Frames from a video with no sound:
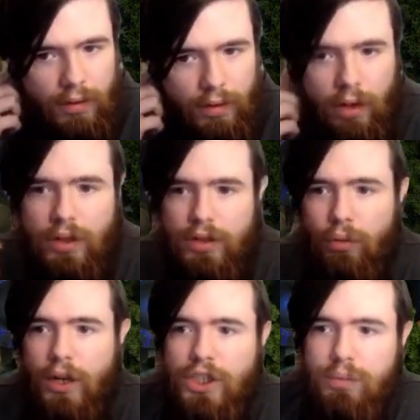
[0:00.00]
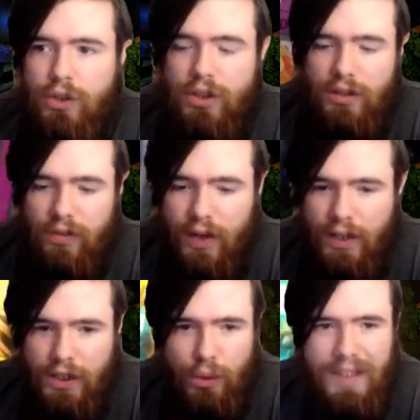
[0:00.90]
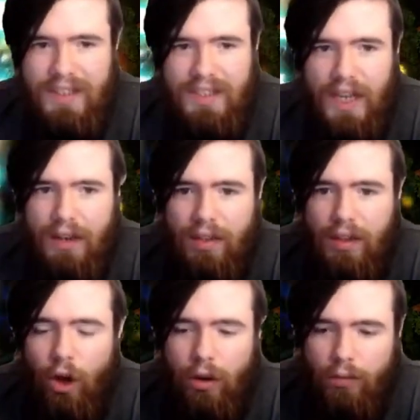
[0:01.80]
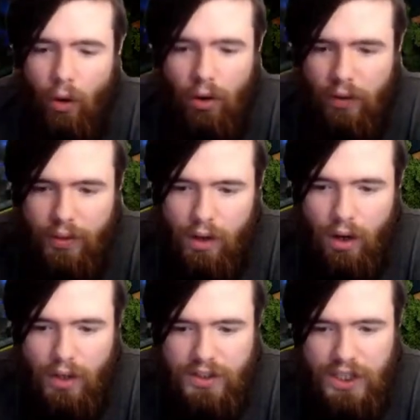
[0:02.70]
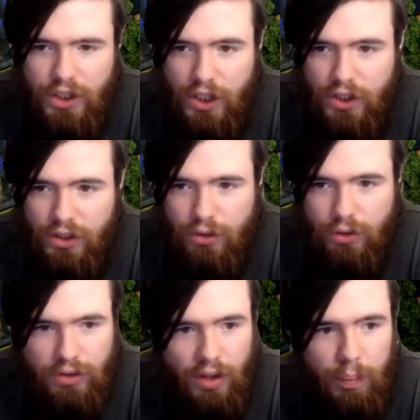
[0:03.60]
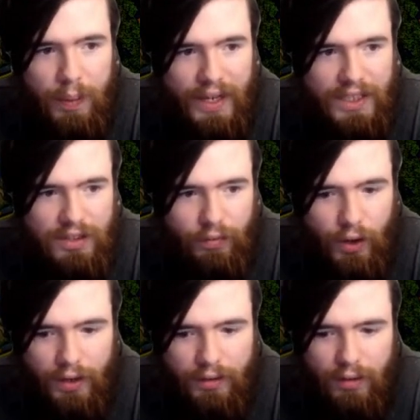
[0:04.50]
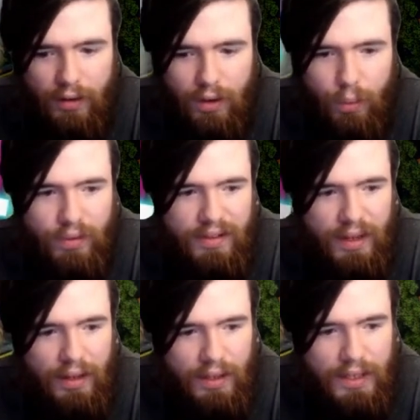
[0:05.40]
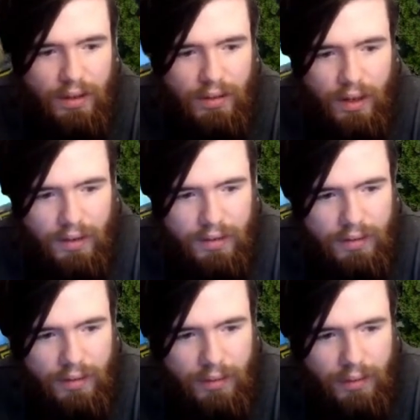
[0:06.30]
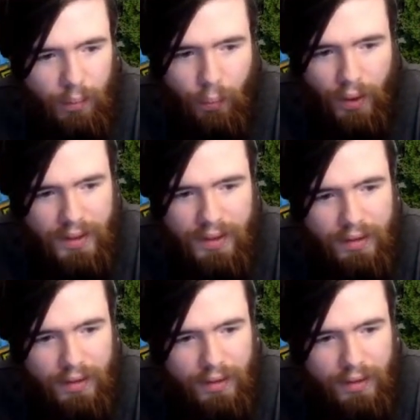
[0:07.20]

There's the retribution, finally. So he decided, out of all of the cards I just used, the biggest threat was the illegal knight. What?